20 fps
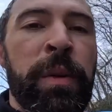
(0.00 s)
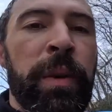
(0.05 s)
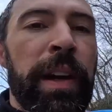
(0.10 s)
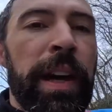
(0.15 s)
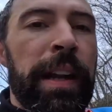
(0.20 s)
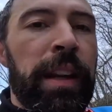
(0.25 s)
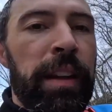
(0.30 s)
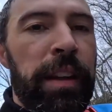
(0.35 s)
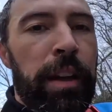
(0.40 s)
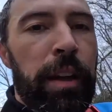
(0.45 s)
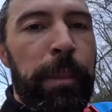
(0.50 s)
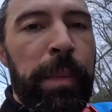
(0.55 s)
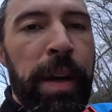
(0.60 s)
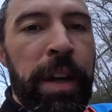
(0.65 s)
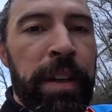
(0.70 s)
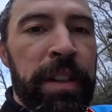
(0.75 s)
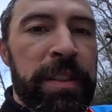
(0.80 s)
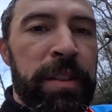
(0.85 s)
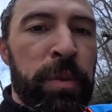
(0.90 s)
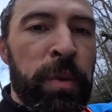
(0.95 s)
we got a little
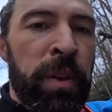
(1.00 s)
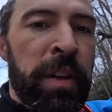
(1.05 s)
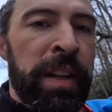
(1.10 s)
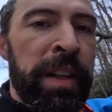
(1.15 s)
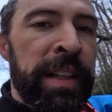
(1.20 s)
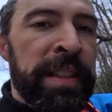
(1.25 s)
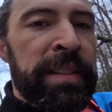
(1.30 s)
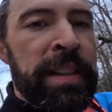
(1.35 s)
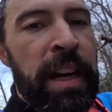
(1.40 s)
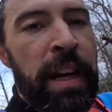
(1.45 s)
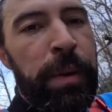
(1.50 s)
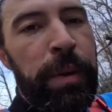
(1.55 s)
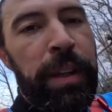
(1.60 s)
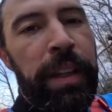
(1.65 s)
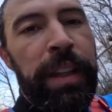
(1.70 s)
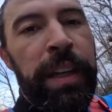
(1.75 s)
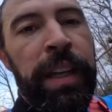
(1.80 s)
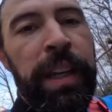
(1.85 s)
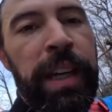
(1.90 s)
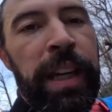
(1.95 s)
bonus one. It's not
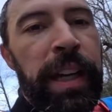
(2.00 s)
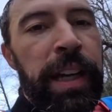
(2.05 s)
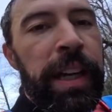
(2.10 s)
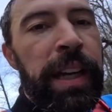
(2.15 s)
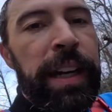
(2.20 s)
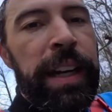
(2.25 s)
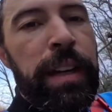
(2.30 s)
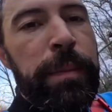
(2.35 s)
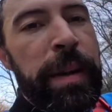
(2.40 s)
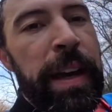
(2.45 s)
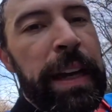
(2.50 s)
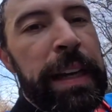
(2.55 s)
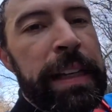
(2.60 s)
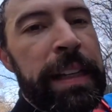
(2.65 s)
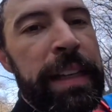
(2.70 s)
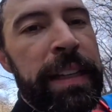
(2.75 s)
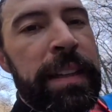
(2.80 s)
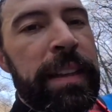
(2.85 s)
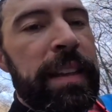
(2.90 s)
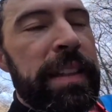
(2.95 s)
really gonna make
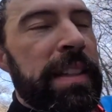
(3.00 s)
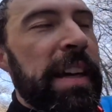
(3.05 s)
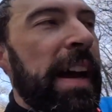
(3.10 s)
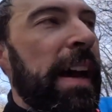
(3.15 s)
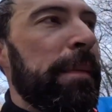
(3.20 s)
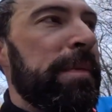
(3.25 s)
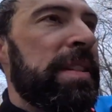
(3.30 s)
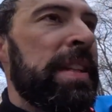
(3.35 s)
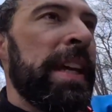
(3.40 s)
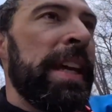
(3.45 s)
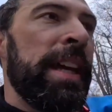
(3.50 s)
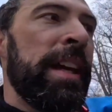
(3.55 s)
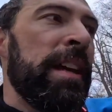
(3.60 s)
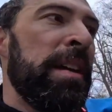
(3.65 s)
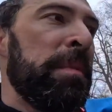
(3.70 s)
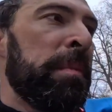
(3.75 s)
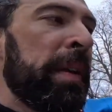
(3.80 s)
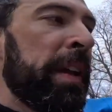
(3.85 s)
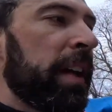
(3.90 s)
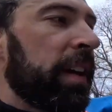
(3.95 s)
it into the top
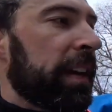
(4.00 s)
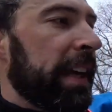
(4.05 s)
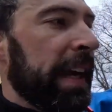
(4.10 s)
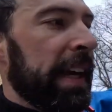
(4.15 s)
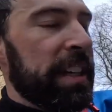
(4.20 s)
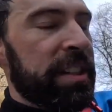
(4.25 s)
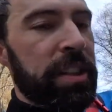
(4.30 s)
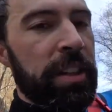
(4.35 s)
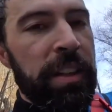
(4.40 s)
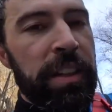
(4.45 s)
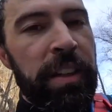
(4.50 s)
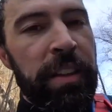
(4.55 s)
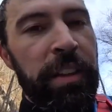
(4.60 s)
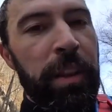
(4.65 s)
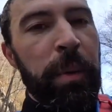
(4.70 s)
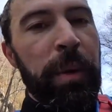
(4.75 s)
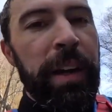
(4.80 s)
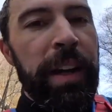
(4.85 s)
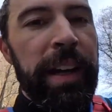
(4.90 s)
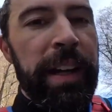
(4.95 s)
10, but I'll catch it along
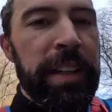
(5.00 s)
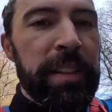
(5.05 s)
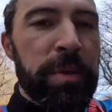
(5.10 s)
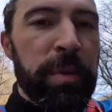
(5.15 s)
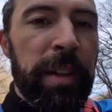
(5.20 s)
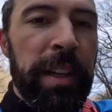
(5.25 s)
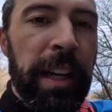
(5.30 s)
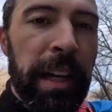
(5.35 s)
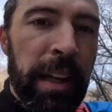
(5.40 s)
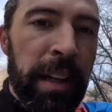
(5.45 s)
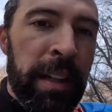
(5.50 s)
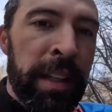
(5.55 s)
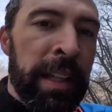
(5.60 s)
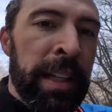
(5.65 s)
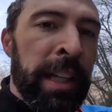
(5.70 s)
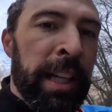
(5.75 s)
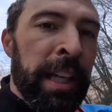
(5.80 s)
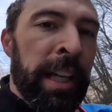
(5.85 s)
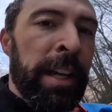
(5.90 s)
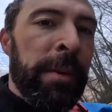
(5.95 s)
the way as well.
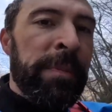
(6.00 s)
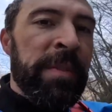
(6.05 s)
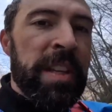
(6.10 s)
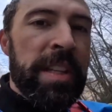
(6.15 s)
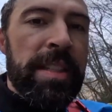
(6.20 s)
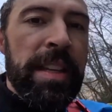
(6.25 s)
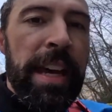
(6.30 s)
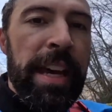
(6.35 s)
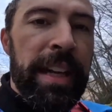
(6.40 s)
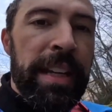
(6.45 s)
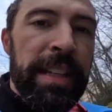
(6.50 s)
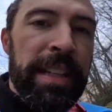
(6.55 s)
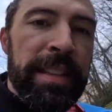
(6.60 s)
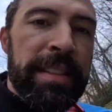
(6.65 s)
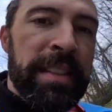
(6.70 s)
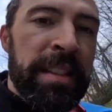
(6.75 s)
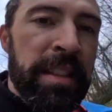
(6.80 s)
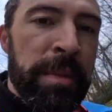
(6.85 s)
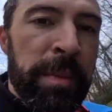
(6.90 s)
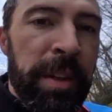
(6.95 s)
It's the Eddy
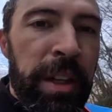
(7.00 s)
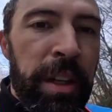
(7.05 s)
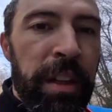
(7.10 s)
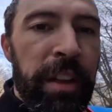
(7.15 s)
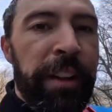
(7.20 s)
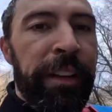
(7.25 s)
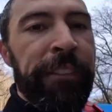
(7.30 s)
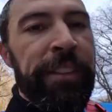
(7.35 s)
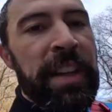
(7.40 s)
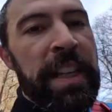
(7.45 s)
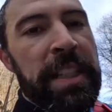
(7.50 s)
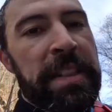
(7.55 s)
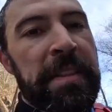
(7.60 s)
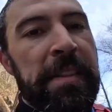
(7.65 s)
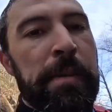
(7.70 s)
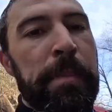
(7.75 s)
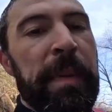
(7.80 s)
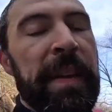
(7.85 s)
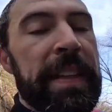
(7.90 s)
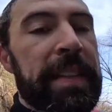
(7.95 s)
that's in the middle of
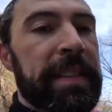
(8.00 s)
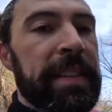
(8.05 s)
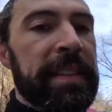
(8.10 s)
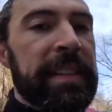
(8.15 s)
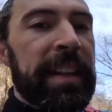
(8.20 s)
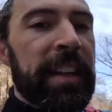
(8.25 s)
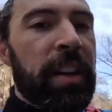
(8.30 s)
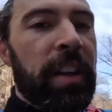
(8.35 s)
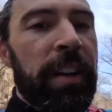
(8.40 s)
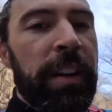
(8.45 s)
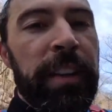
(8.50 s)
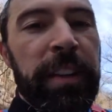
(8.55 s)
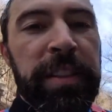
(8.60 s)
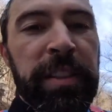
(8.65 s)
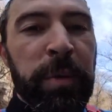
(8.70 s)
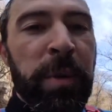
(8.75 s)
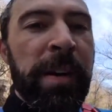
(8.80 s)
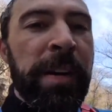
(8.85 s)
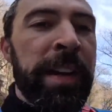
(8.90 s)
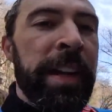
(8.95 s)
Mises Pieces. I call
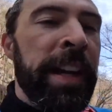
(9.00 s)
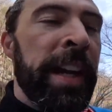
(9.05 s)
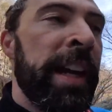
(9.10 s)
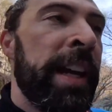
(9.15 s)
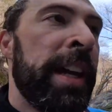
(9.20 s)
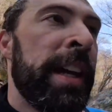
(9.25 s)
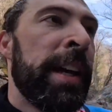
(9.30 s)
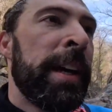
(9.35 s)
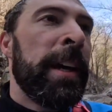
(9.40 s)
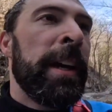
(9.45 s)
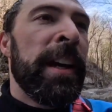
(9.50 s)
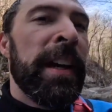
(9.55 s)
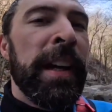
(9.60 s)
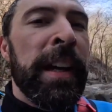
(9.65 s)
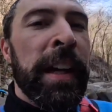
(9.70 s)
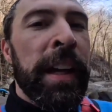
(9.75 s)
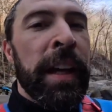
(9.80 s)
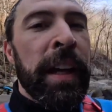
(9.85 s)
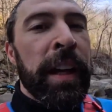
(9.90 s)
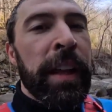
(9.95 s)
this one
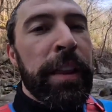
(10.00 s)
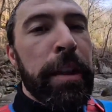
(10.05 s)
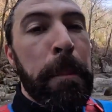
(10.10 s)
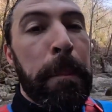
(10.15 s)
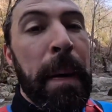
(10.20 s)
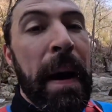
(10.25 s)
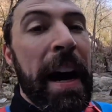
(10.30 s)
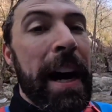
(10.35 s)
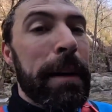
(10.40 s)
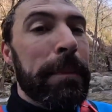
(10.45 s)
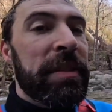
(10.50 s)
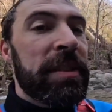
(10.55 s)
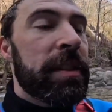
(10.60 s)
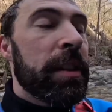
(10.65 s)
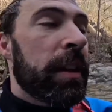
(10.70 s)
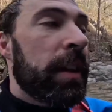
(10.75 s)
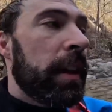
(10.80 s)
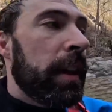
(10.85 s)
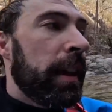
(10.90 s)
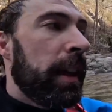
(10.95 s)
the Pop
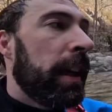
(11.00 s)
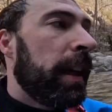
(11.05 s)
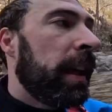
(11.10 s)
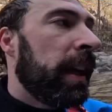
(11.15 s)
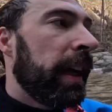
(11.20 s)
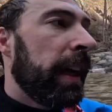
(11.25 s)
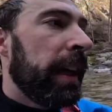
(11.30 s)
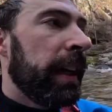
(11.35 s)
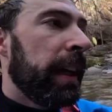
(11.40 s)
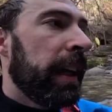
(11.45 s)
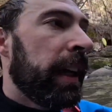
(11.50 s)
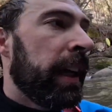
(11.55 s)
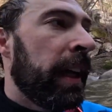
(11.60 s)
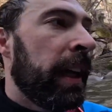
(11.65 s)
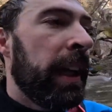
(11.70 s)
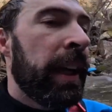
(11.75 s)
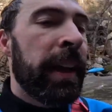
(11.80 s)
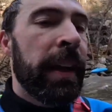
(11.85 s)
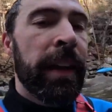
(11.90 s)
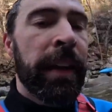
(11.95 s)
Star Eddy.
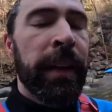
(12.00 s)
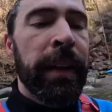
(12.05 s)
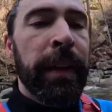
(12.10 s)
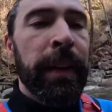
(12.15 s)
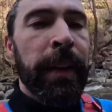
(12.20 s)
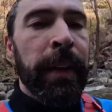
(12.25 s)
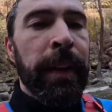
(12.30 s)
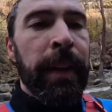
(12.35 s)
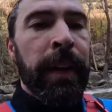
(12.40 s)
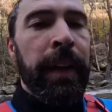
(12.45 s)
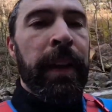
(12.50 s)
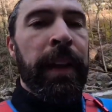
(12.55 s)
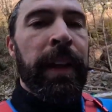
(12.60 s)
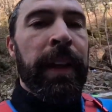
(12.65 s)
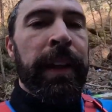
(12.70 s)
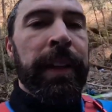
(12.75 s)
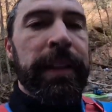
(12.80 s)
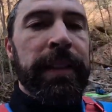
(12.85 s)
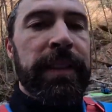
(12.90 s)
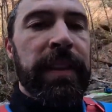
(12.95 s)

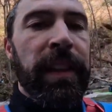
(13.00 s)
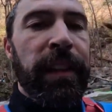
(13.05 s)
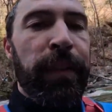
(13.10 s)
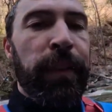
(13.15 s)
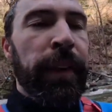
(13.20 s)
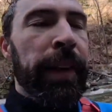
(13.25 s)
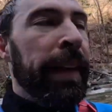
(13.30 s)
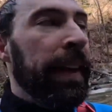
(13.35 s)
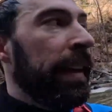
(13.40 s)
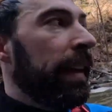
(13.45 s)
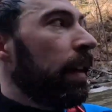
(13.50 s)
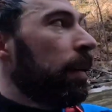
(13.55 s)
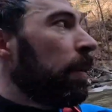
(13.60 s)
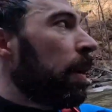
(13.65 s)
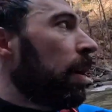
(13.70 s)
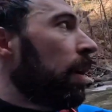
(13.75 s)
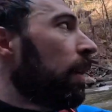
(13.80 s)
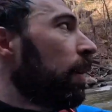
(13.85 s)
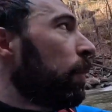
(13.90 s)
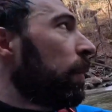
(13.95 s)
Let's see if we can get them
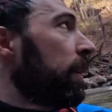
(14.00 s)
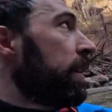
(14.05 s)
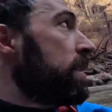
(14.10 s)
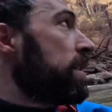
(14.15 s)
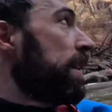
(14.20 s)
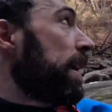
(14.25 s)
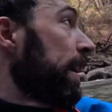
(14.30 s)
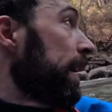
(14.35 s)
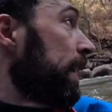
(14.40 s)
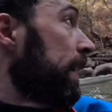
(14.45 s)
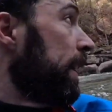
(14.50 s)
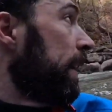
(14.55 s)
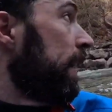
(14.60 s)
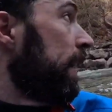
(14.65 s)
all in one take.